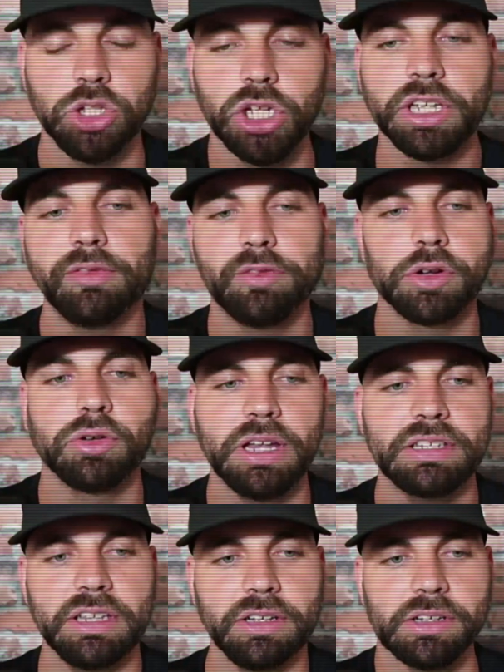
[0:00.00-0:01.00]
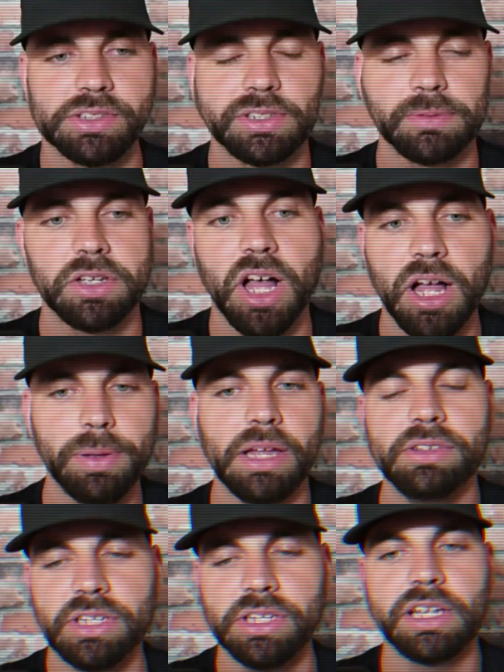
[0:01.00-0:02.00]
looking for great deals.
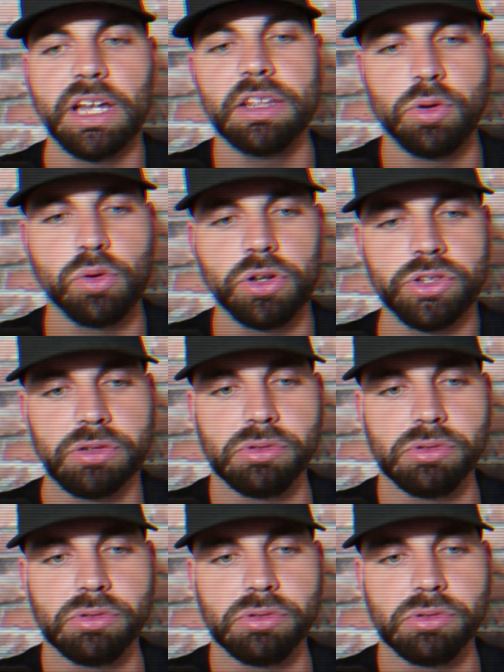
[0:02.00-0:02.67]
Compounds into cutting corners